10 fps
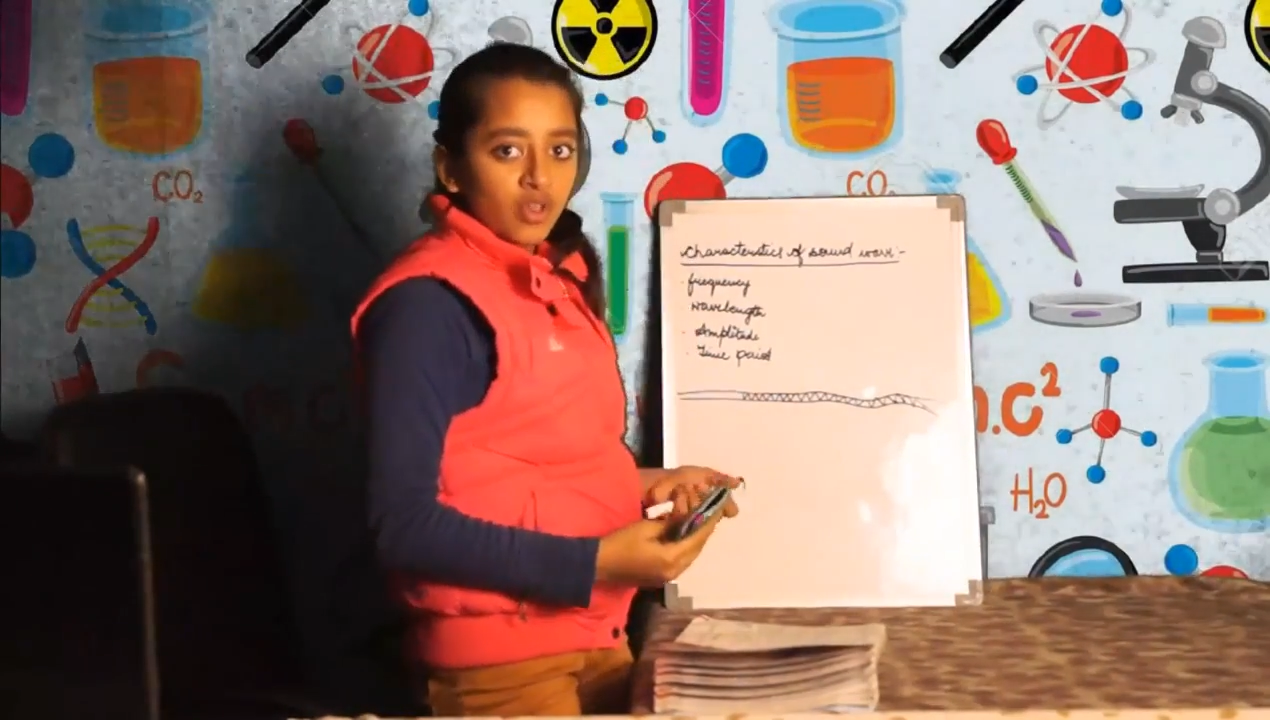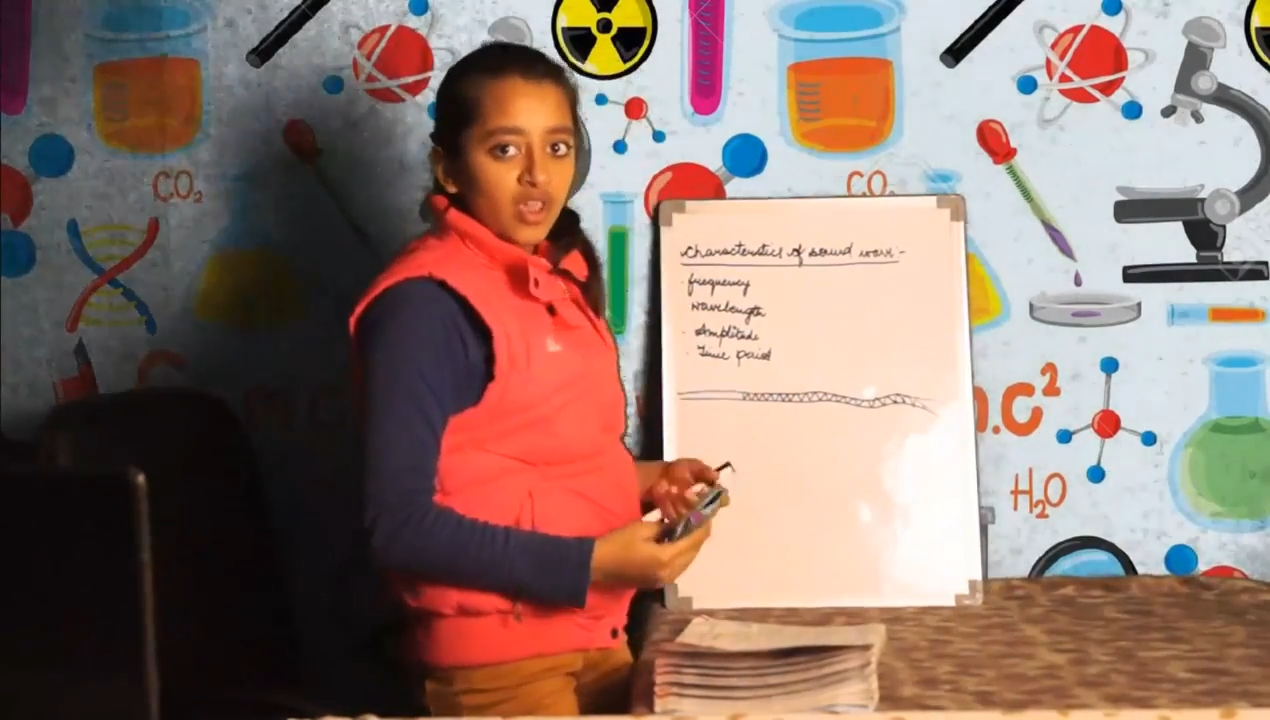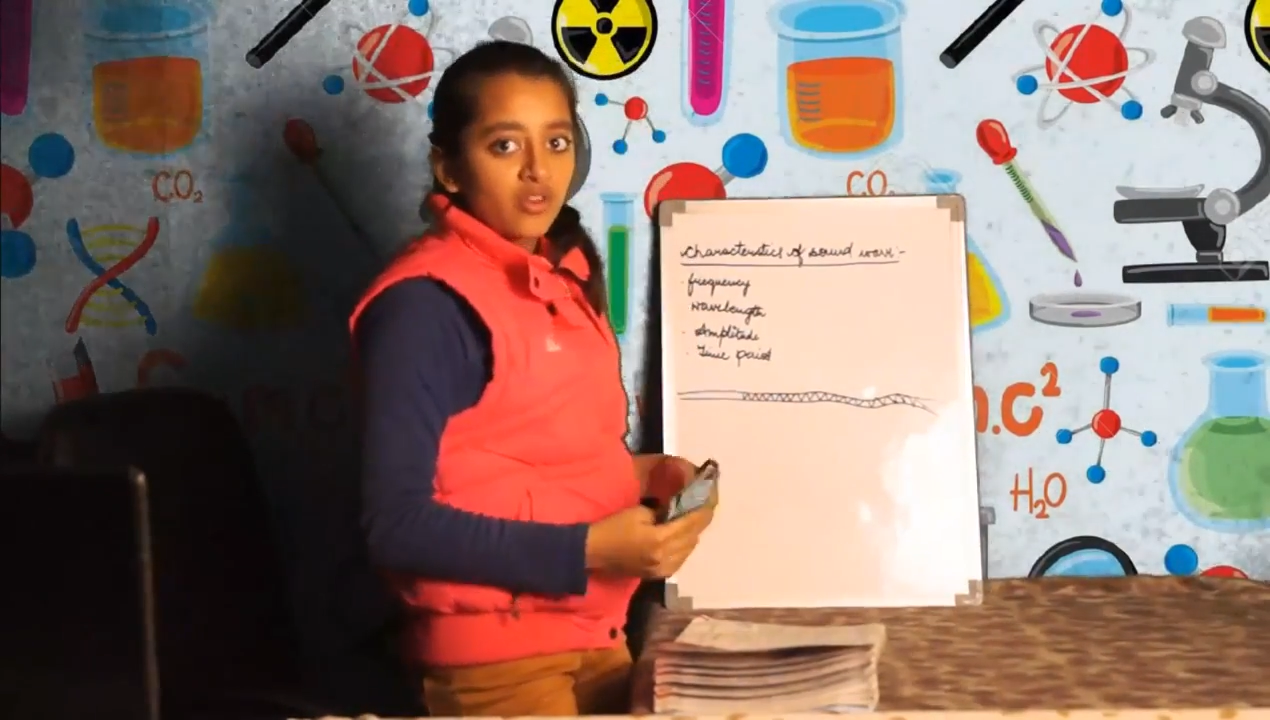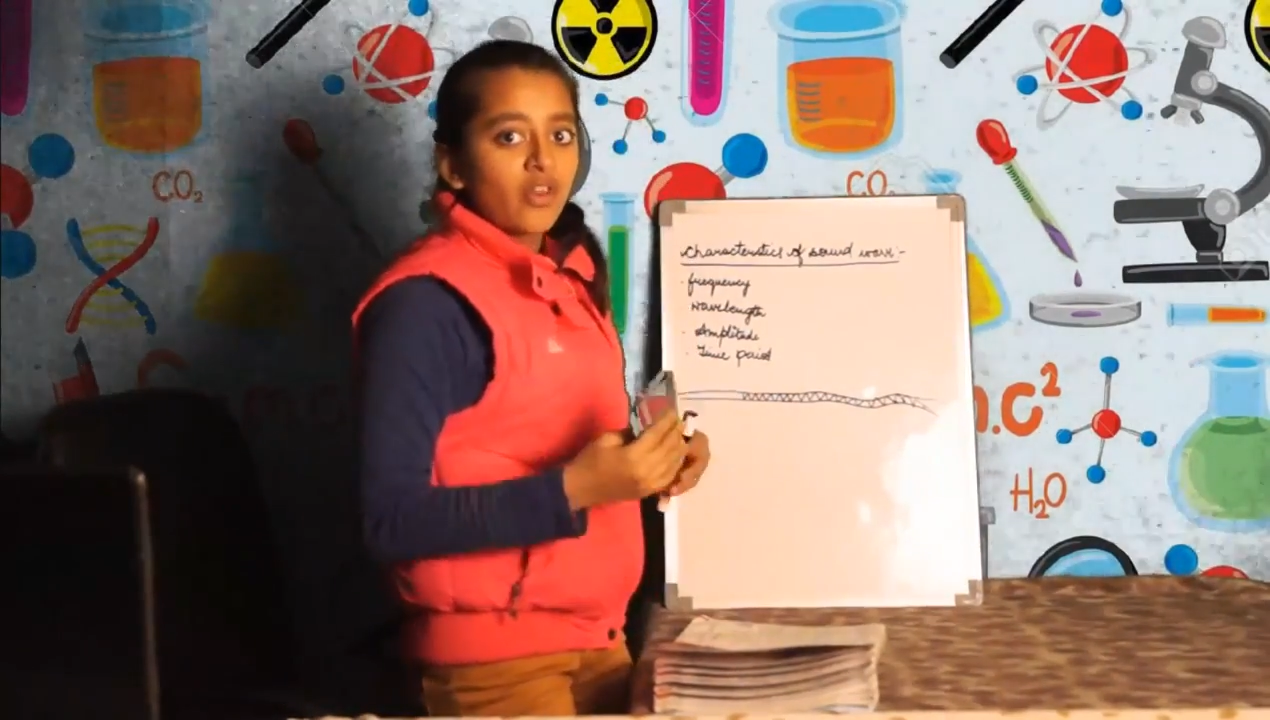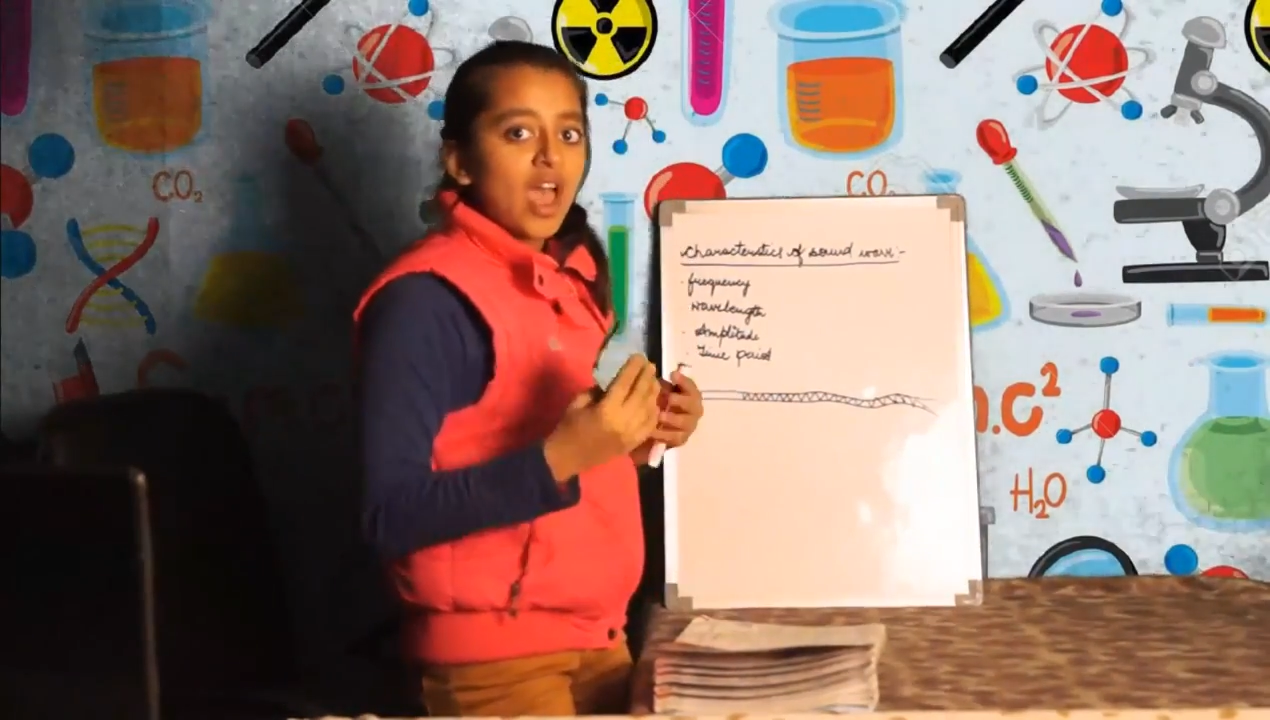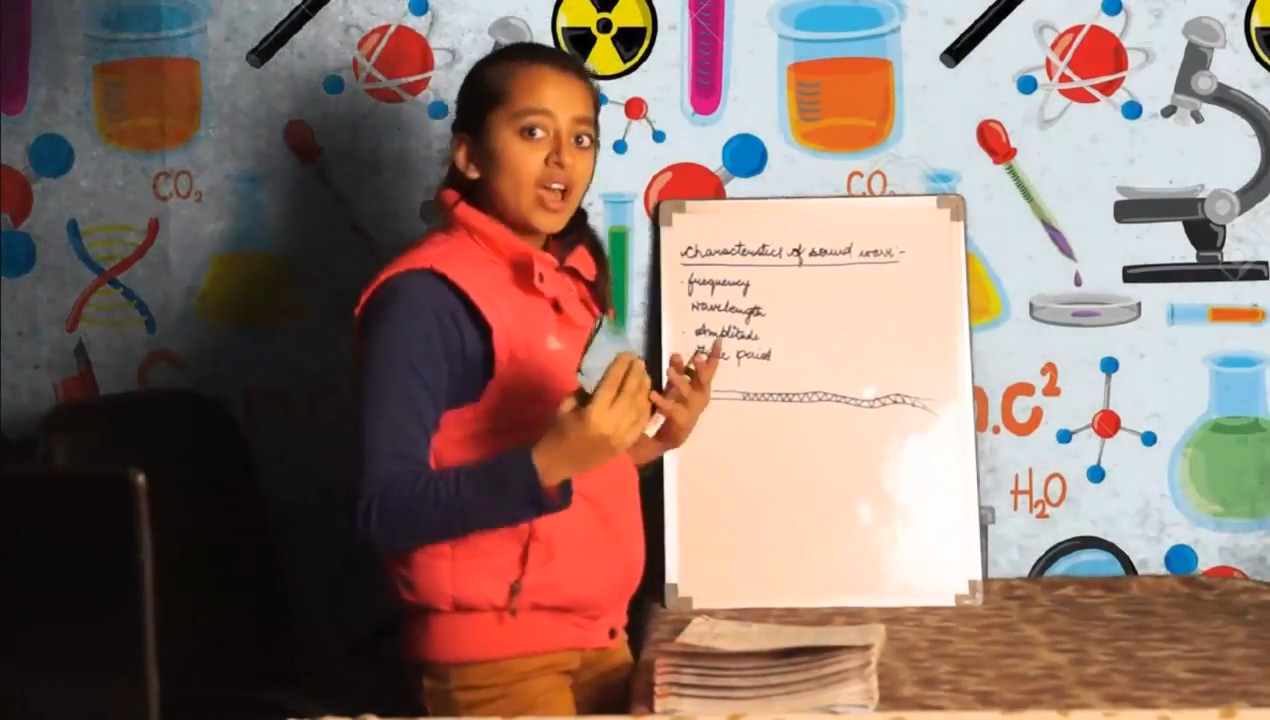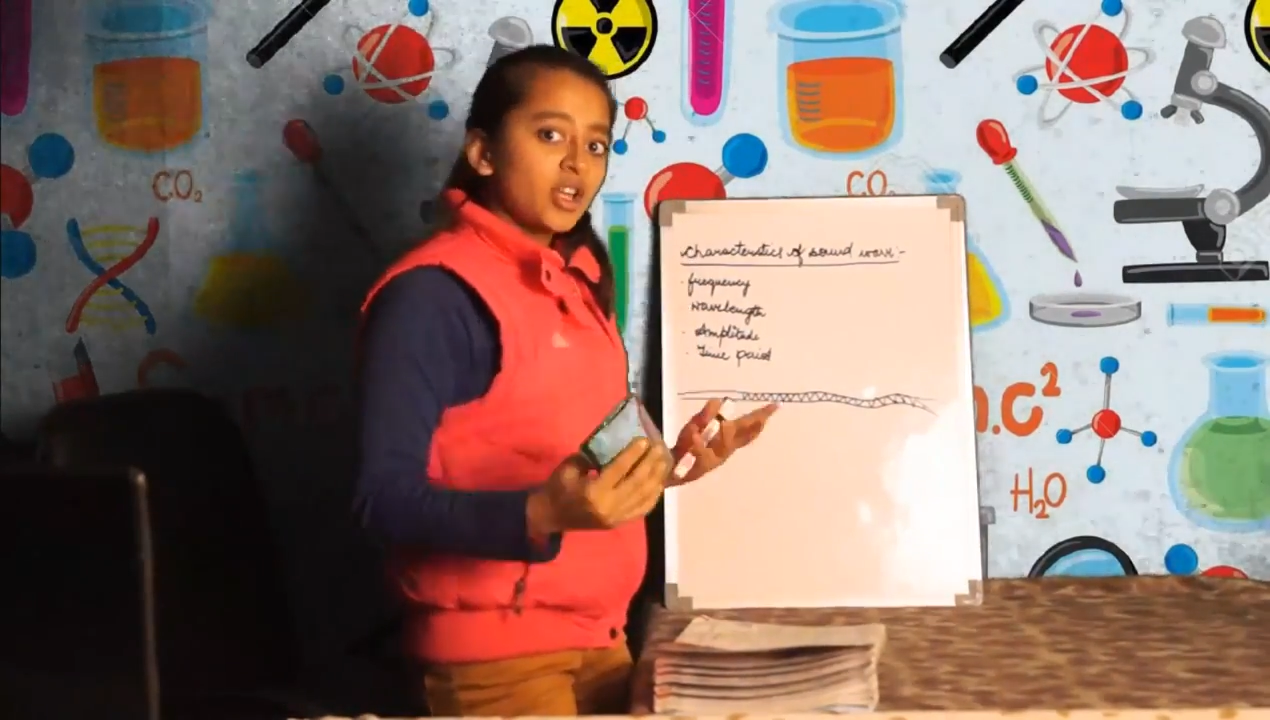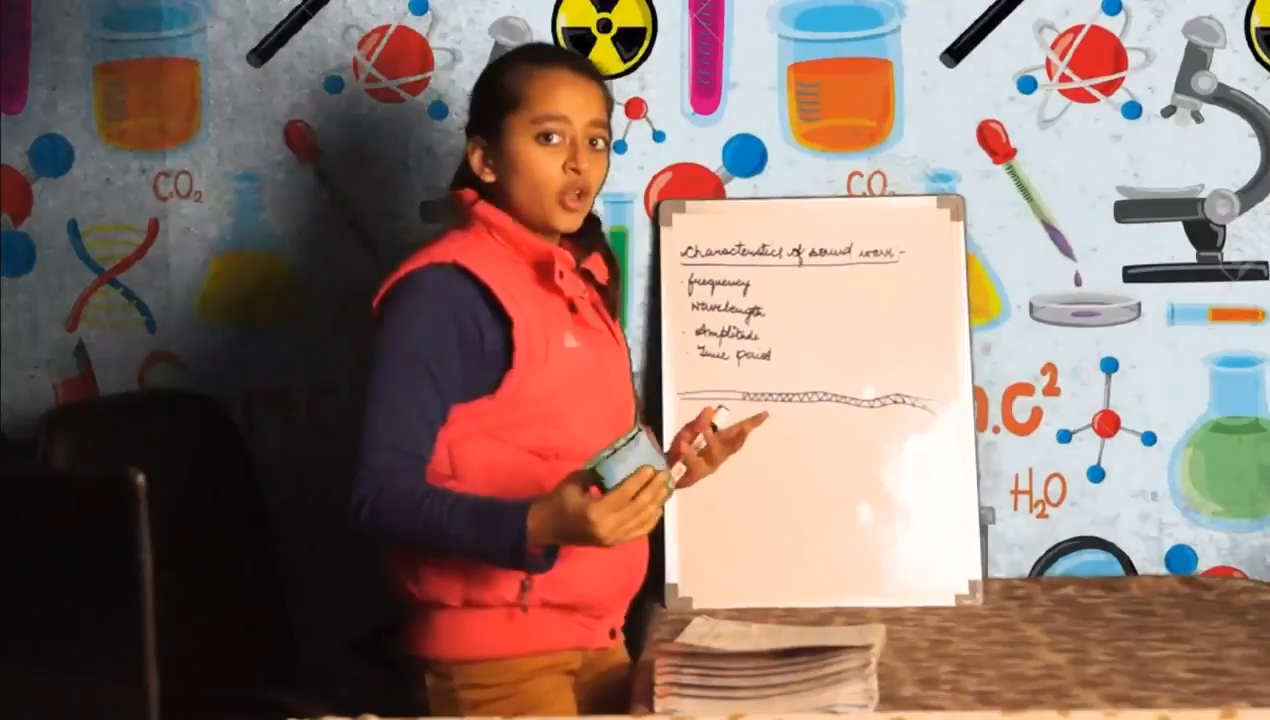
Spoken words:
wave and